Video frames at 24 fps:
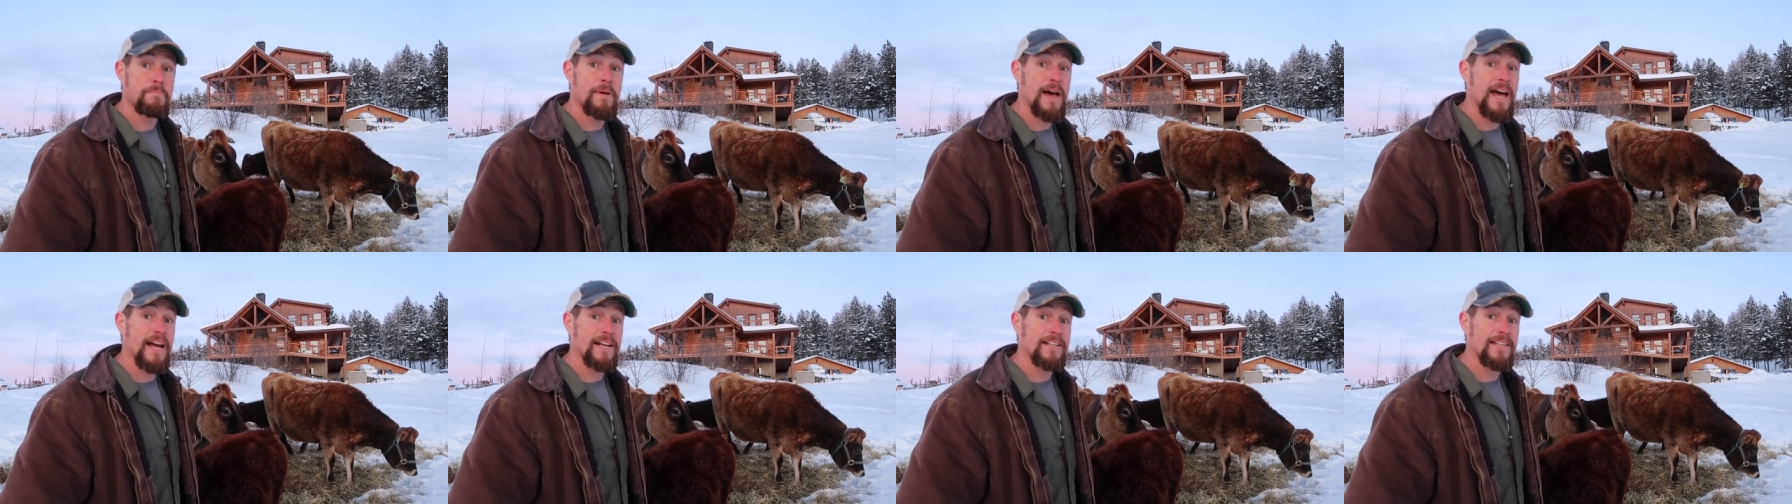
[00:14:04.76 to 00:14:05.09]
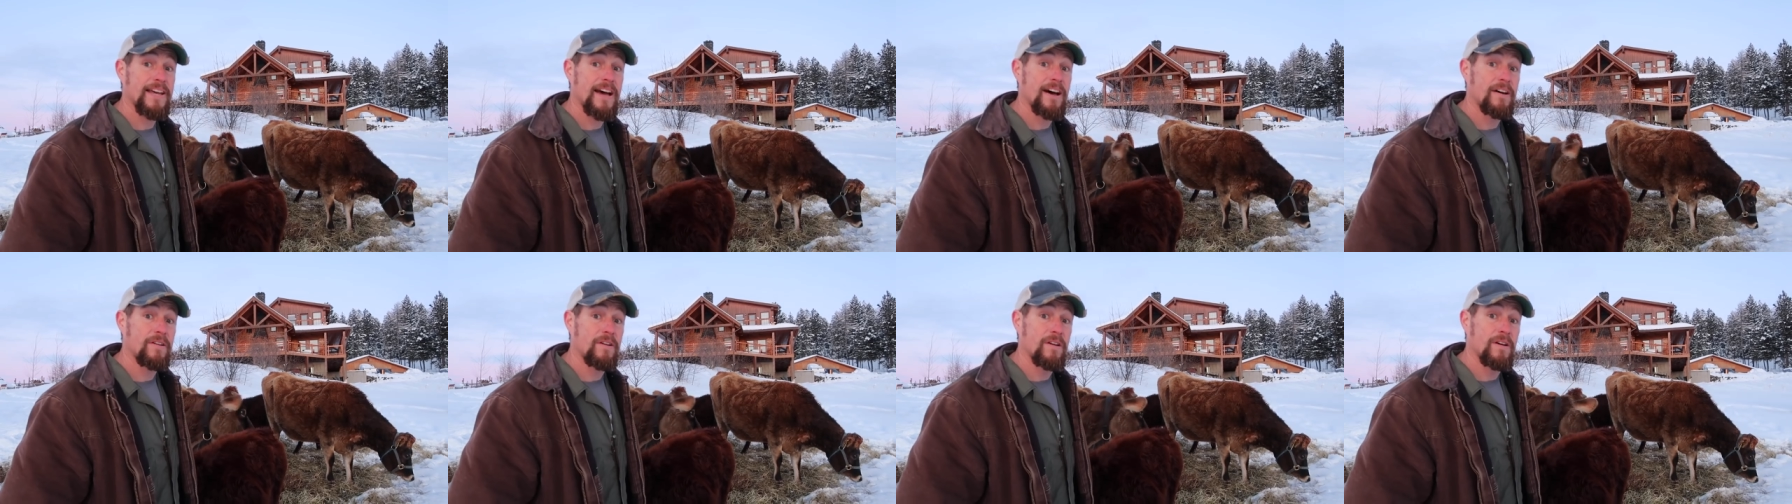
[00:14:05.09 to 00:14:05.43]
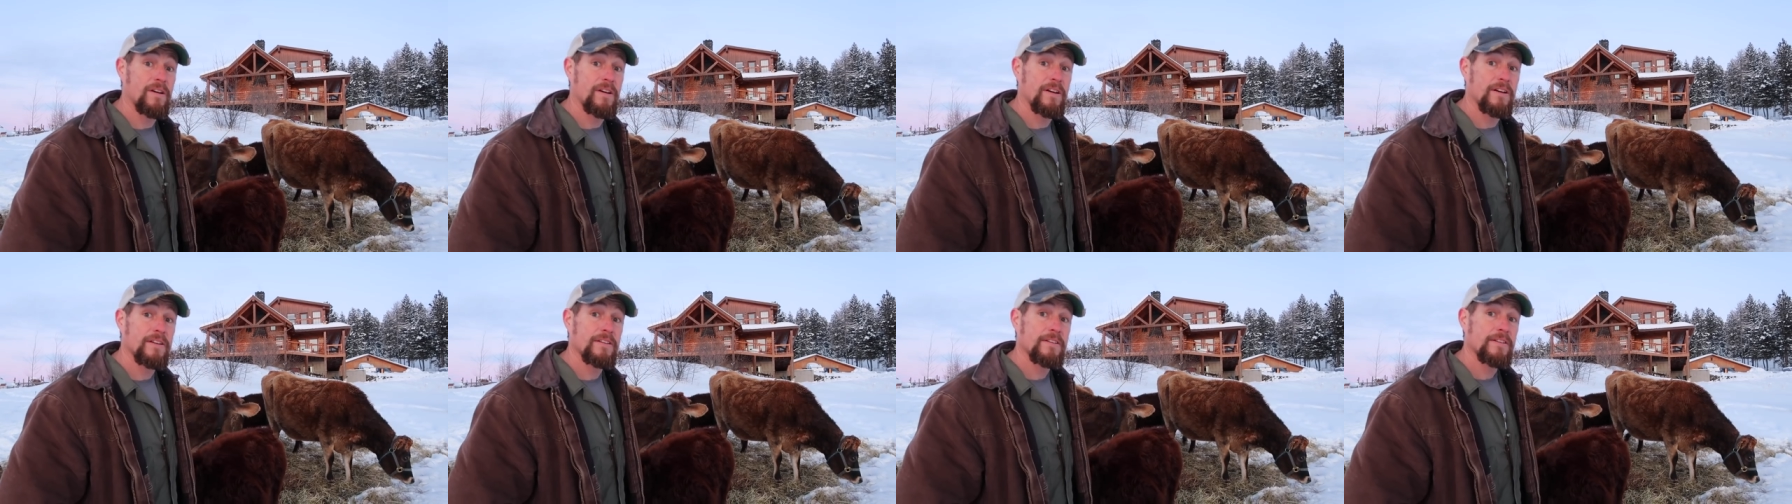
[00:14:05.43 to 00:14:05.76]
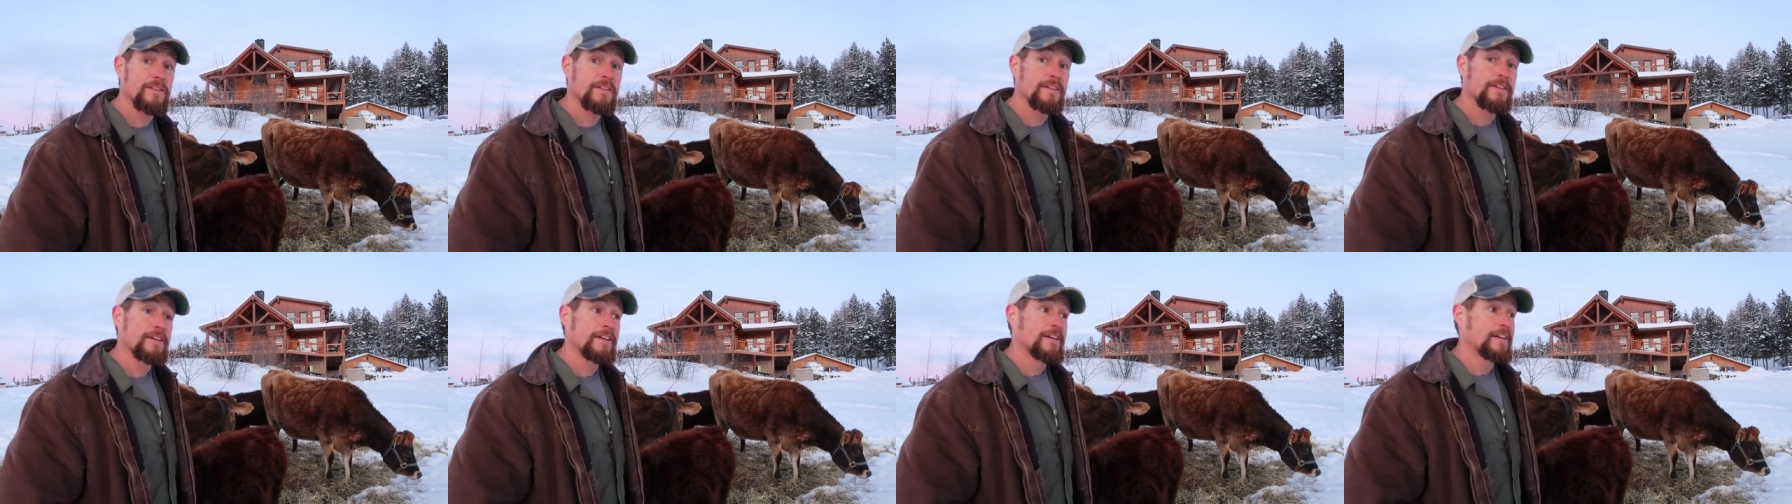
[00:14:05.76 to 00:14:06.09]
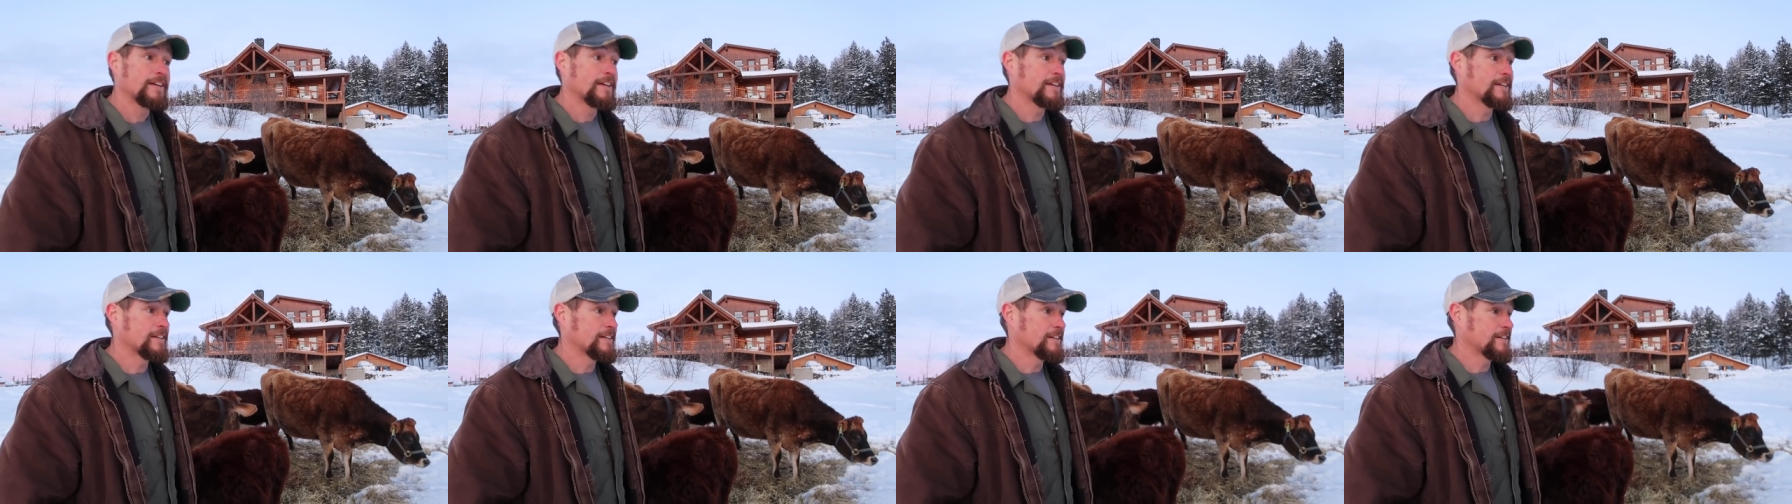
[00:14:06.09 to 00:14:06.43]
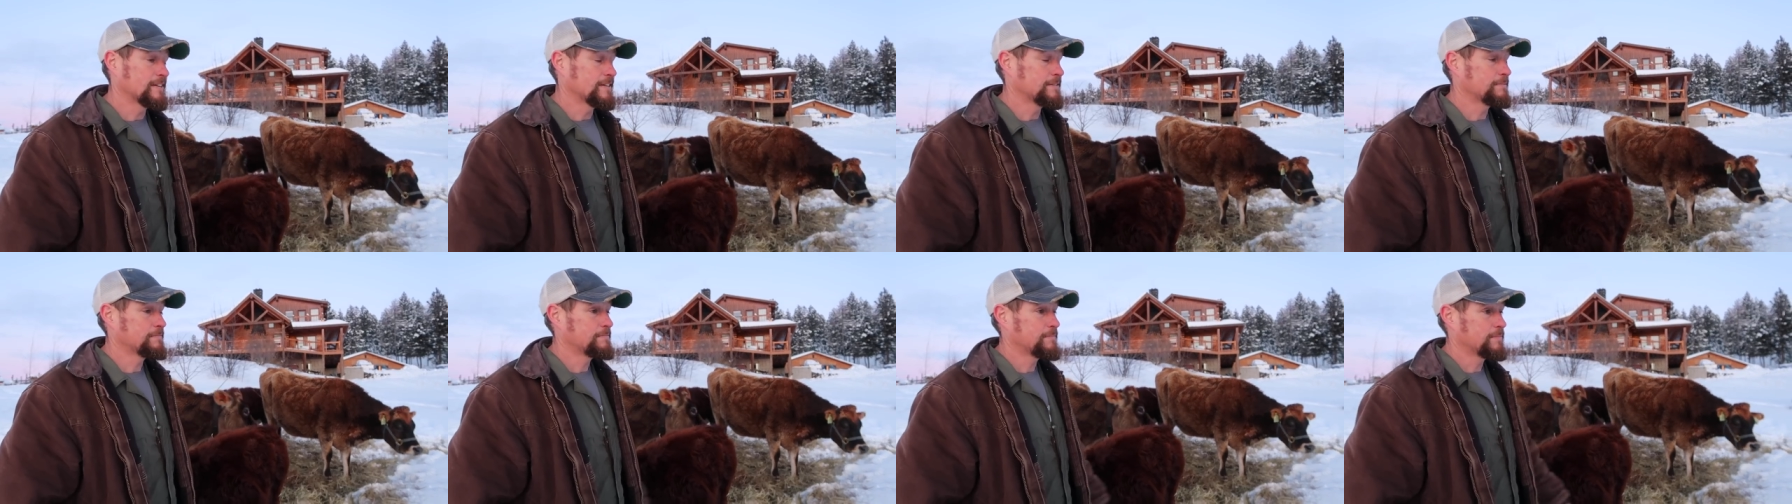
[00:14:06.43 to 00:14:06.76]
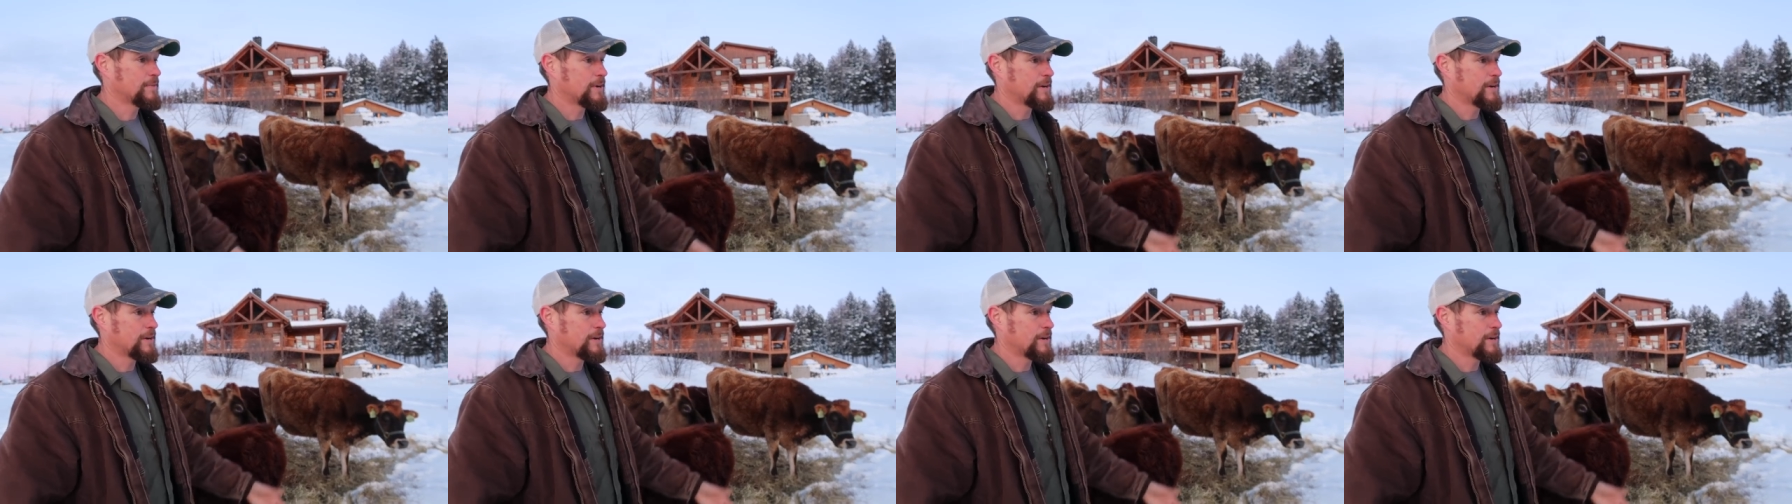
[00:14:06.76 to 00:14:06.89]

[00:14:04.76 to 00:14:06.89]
backed out on it. And